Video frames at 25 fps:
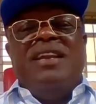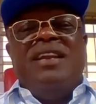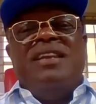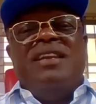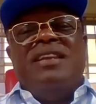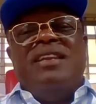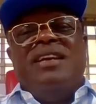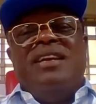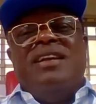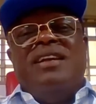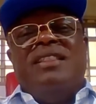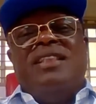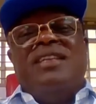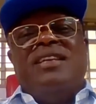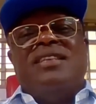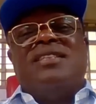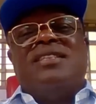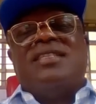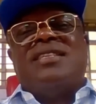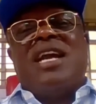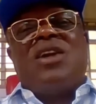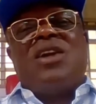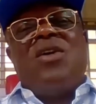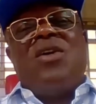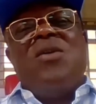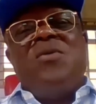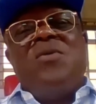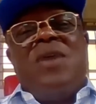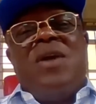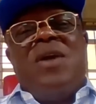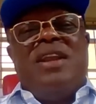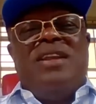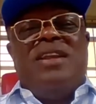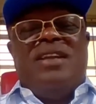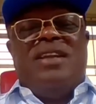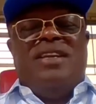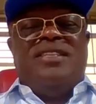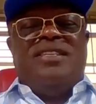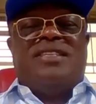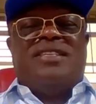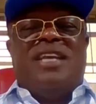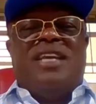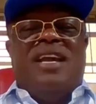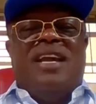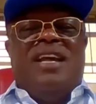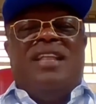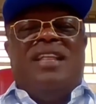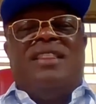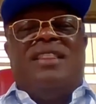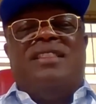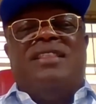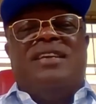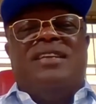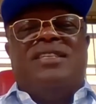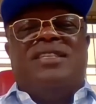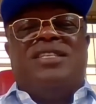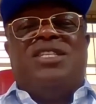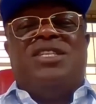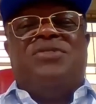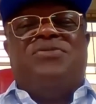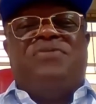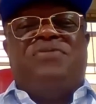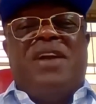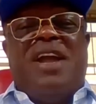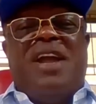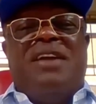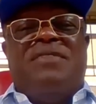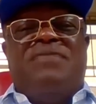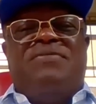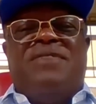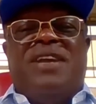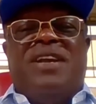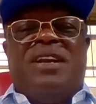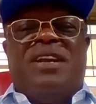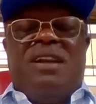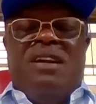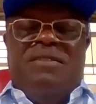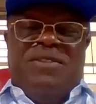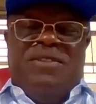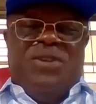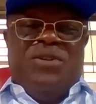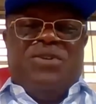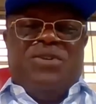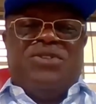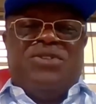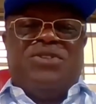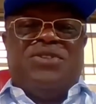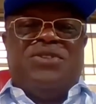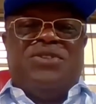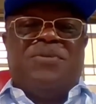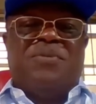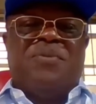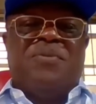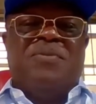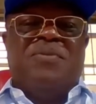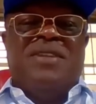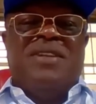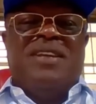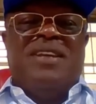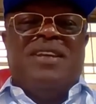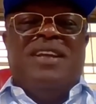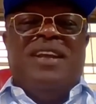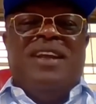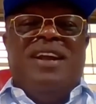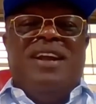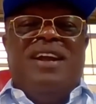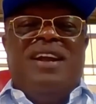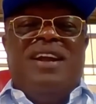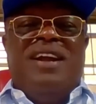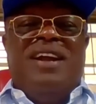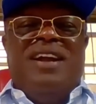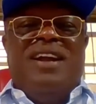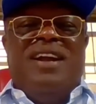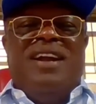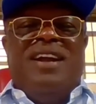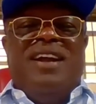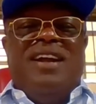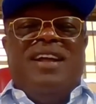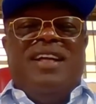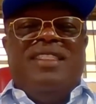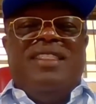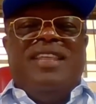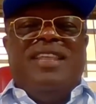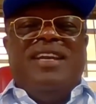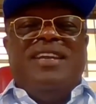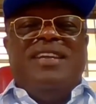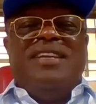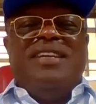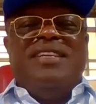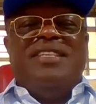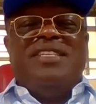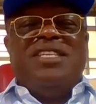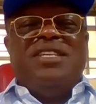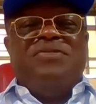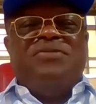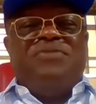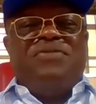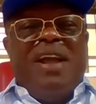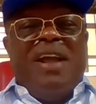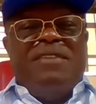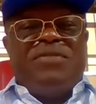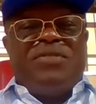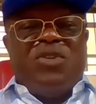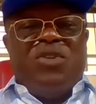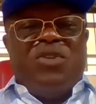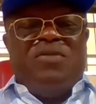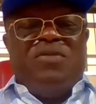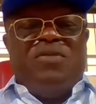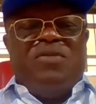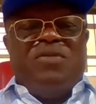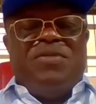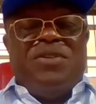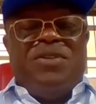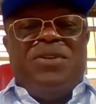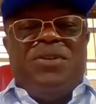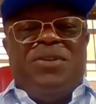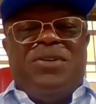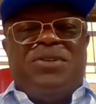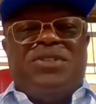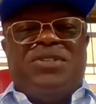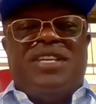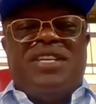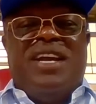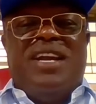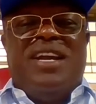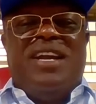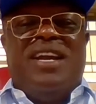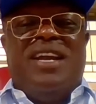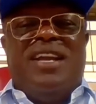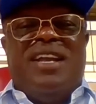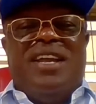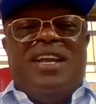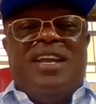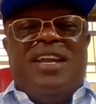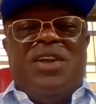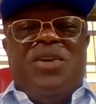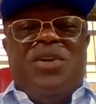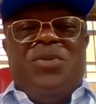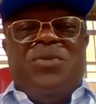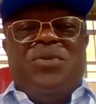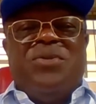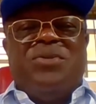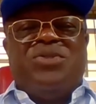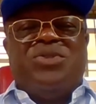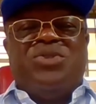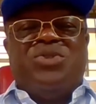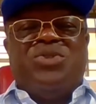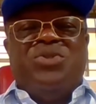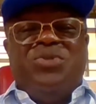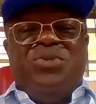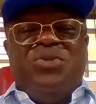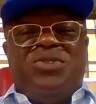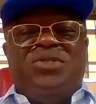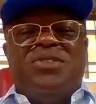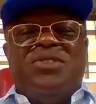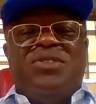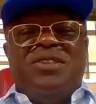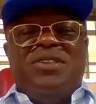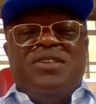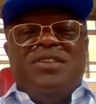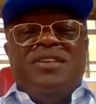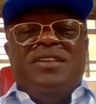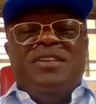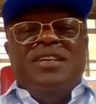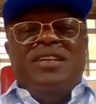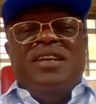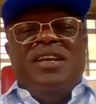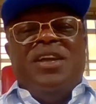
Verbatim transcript: Then the, the second one is uh, the G five uh, governors. Uh, and then the G five governors, uh, you know, stood,